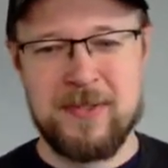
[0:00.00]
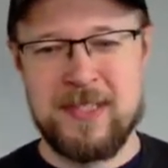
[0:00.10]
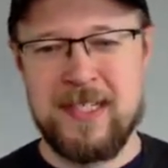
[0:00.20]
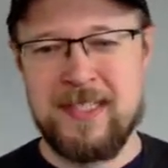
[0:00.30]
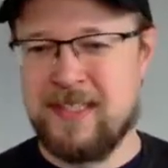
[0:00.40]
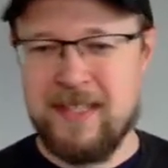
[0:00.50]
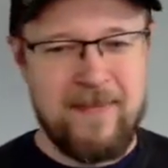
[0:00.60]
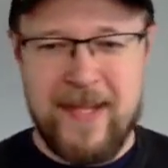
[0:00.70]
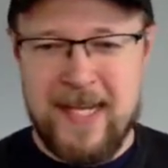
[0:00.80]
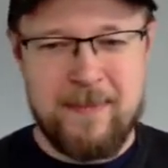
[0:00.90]
whole slide.
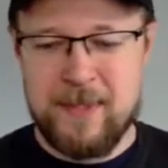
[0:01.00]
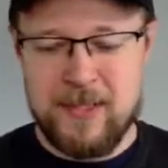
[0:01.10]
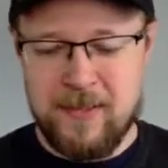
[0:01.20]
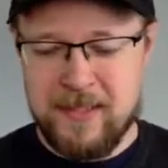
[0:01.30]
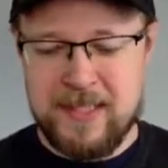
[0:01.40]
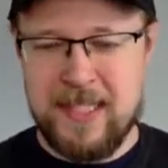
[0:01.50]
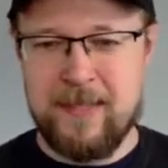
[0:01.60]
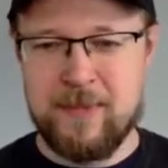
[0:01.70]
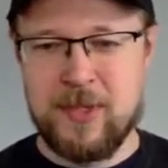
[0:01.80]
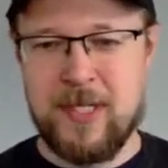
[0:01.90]
That happens all the
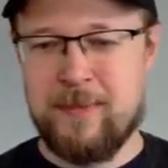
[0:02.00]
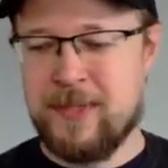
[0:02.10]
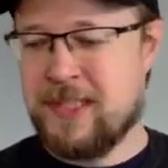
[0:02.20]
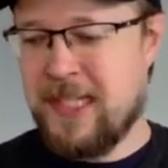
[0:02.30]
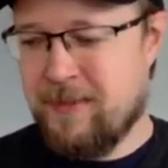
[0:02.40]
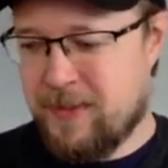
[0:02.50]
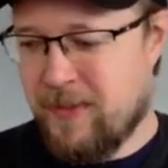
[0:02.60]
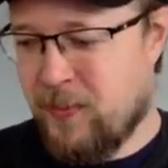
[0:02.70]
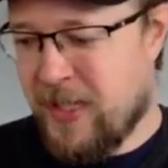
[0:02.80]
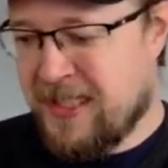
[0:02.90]
time. So how much time has
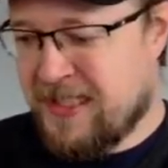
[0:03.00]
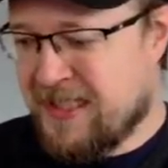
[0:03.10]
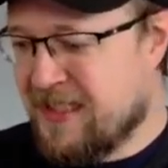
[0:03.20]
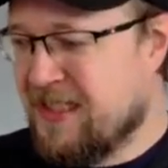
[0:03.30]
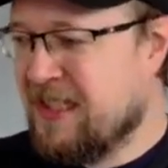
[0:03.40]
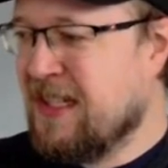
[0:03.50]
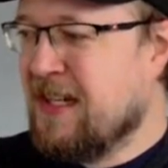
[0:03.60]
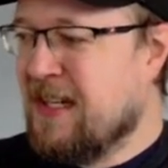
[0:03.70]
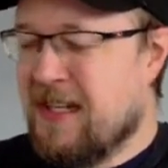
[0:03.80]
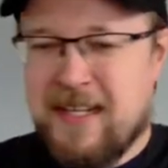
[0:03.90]
been wasted
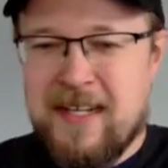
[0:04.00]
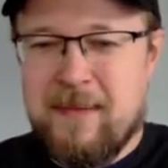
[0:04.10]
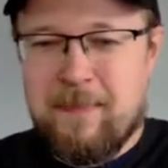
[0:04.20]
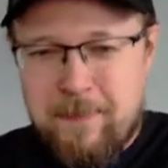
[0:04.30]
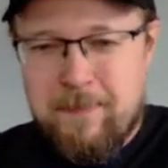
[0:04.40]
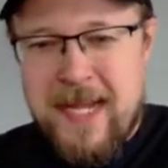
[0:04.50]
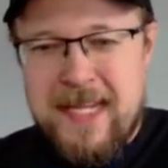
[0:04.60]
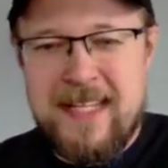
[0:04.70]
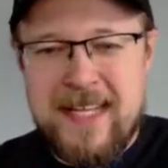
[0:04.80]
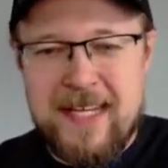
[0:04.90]

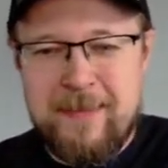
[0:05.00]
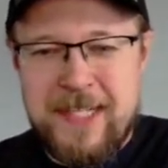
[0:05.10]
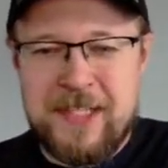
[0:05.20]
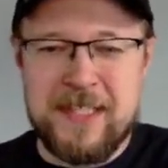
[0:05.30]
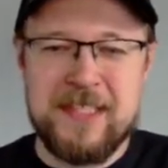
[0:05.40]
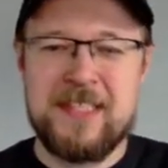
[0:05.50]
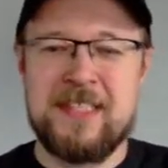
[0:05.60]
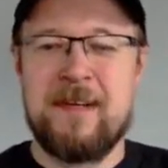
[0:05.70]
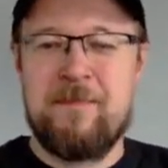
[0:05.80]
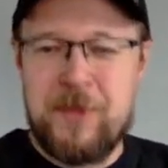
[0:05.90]
making the animations
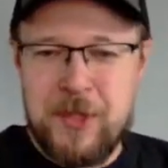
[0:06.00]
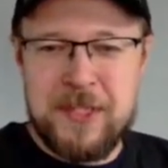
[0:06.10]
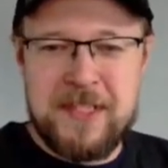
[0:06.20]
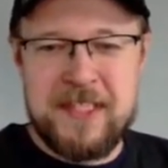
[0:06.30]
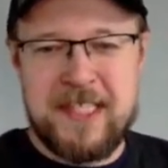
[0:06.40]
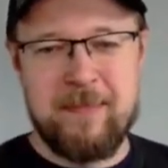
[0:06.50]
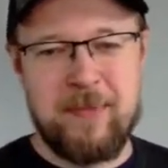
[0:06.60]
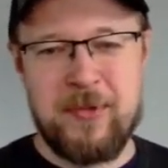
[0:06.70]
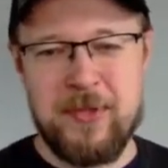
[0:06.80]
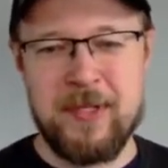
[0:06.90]
just to skip
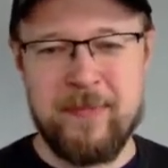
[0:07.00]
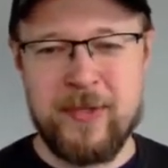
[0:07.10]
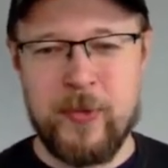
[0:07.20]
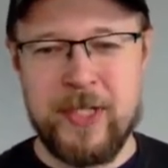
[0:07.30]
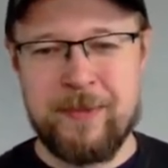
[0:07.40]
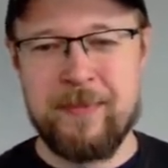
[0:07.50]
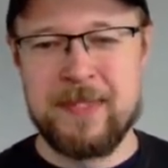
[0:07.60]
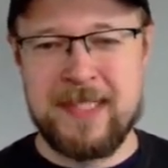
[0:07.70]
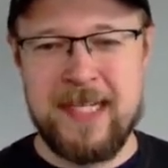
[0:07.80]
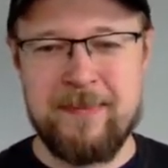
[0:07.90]
through them and waste
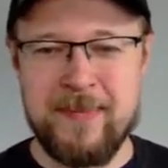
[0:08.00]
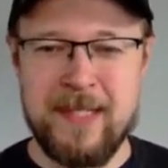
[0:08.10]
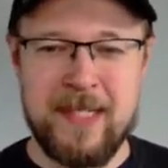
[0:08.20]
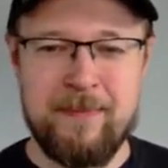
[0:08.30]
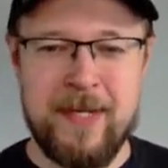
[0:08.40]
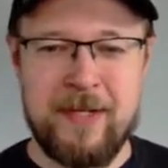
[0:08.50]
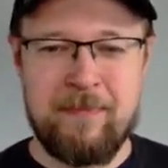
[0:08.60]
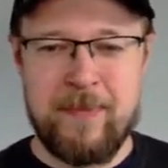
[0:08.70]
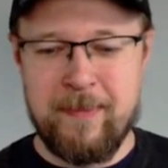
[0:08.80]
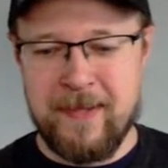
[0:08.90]
people's time and make
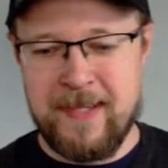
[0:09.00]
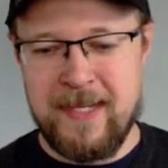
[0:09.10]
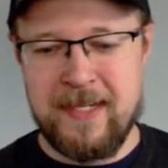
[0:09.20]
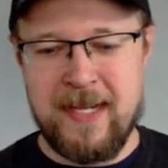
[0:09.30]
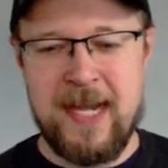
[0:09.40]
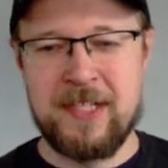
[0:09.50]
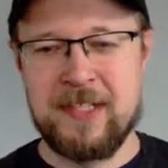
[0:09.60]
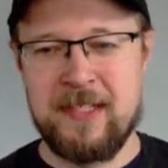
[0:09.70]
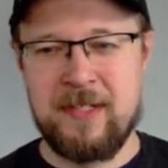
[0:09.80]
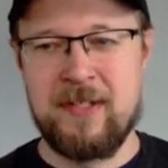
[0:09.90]
people think,
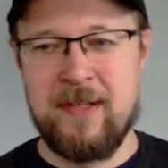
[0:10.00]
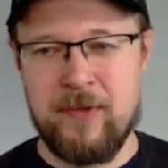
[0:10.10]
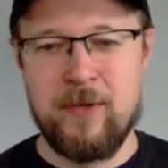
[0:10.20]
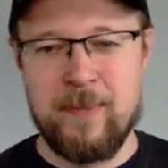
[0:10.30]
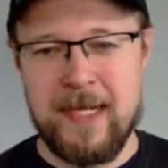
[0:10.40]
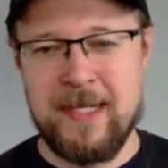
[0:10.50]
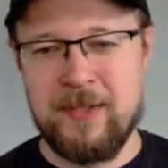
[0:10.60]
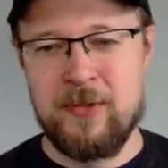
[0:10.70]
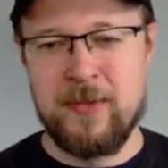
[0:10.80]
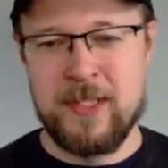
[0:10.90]
actually, they've not planned
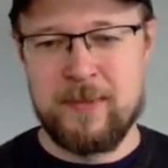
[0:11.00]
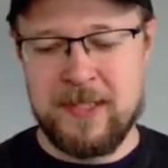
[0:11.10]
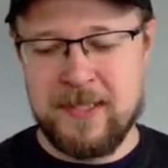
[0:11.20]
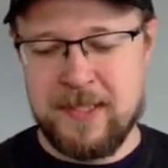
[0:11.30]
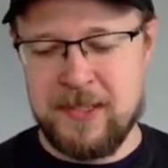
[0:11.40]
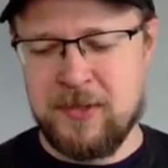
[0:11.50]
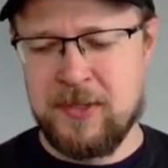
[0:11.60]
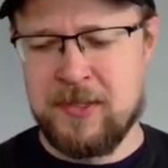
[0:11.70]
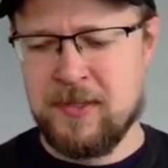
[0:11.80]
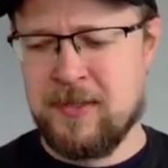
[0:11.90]
through what this presentation is
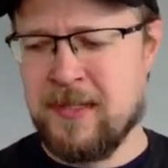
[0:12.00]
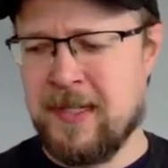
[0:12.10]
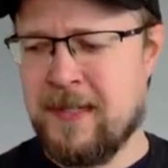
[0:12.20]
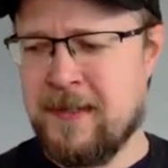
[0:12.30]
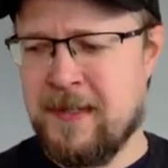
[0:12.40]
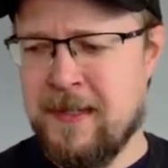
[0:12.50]
going to look like.